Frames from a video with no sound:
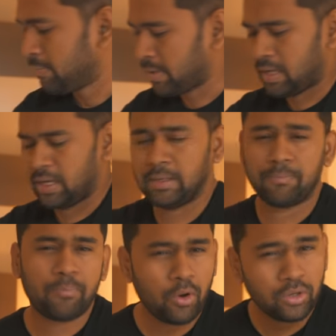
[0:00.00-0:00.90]
My
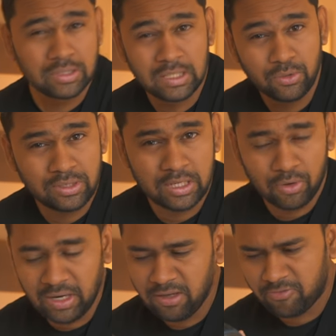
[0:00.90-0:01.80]
Bose
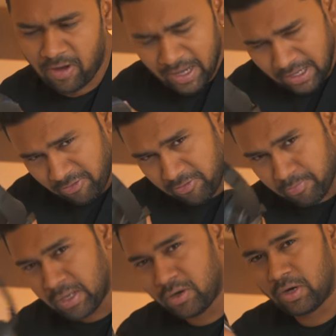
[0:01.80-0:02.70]
QC25
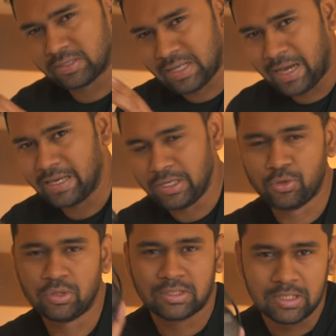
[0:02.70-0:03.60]
because I
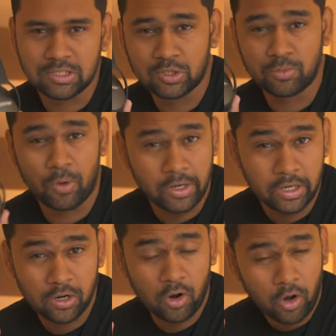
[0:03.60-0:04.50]
use this to
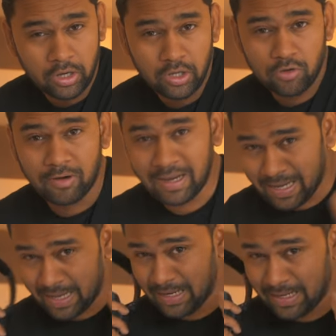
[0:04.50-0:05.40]
monitor audio while
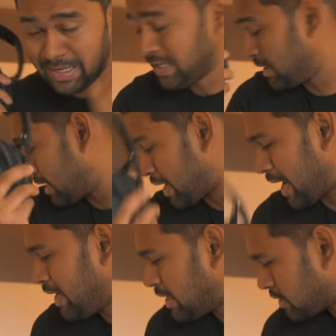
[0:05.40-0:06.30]
editing in the
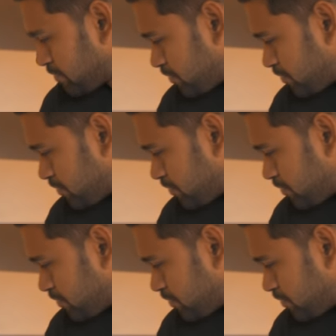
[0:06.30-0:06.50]
night.